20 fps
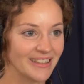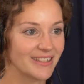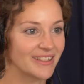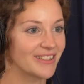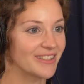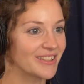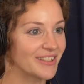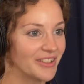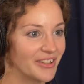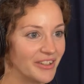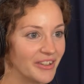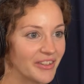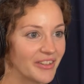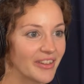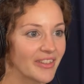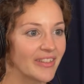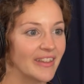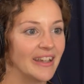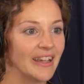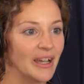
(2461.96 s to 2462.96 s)
just
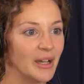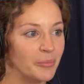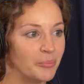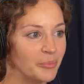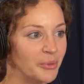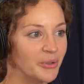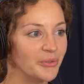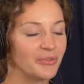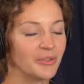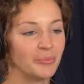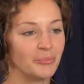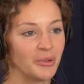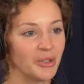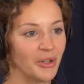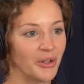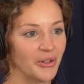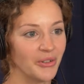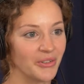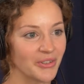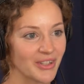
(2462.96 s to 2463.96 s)
another thing above and
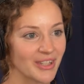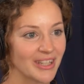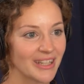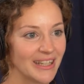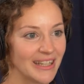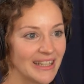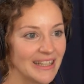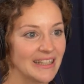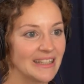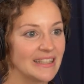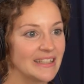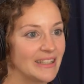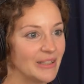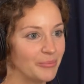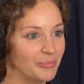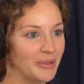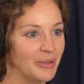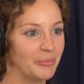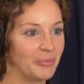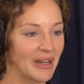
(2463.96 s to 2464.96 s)
beyond
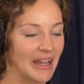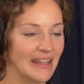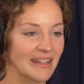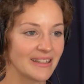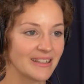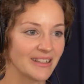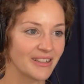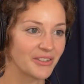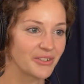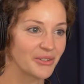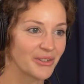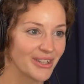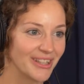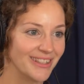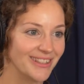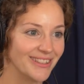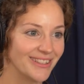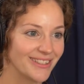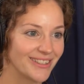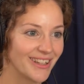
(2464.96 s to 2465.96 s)
simply planting
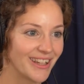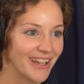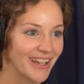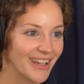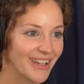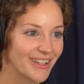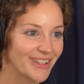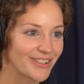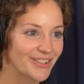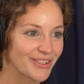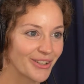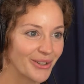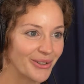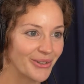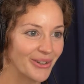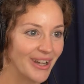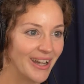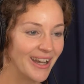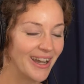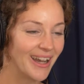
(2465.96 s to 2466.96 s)
trees.
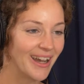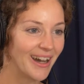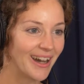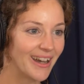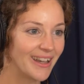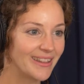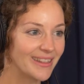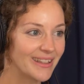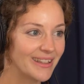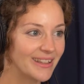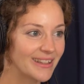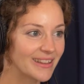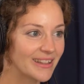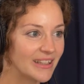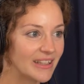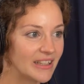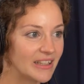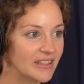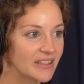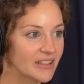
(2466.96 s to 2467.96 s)
So I think
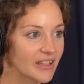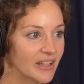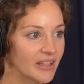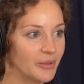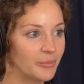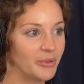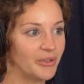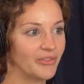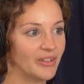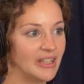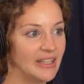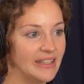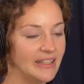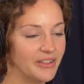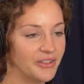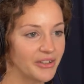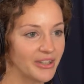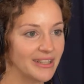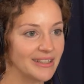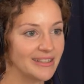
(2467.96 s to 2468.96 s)
that it's going to be really
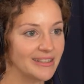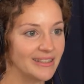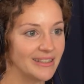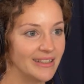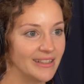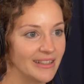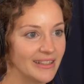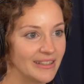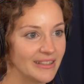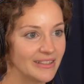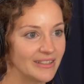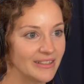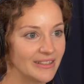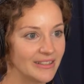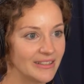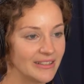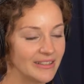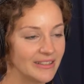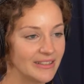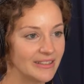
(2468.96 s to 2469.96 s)
interesting
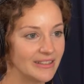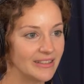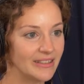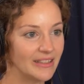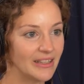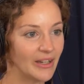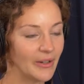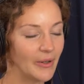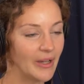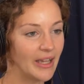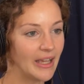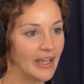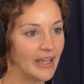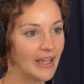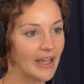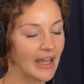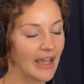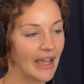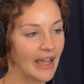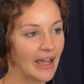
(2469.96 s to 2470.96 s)
to,
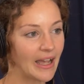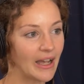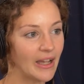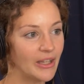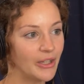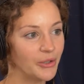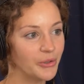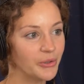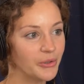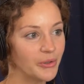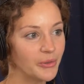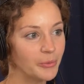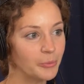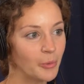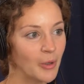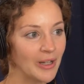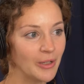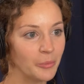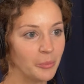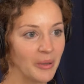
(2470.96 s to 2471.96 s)
how you're
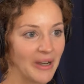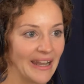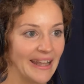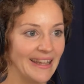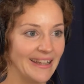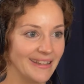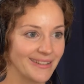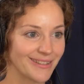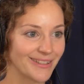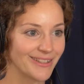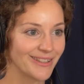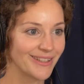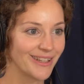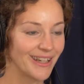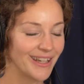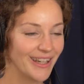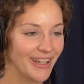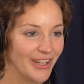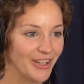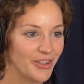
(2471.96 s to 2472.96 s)
well placed
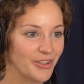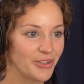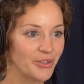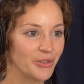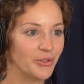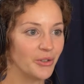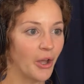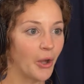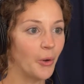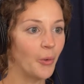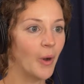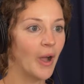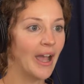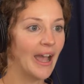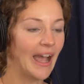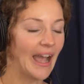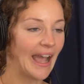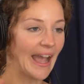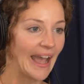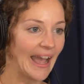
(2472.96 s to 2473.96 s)
to know
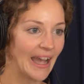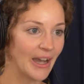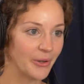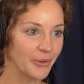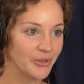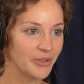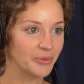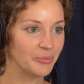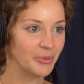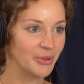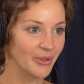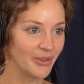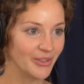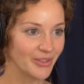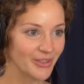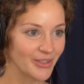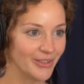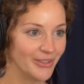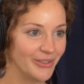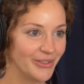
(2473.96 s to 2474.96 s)
how to put the
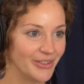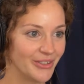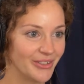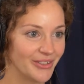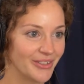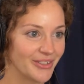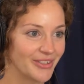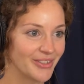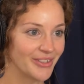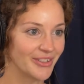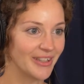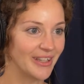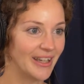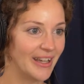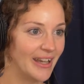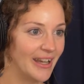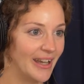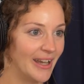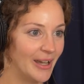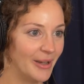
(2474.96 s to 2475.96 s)
solutions
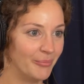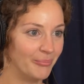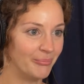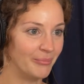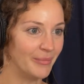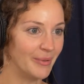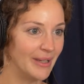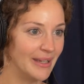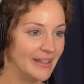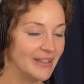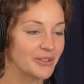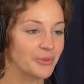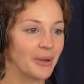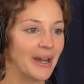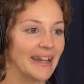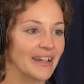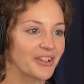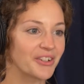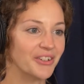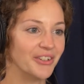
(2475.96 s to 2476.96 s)
into
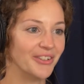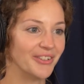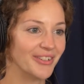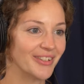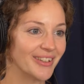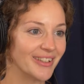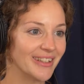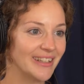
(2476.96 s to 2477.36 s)
action.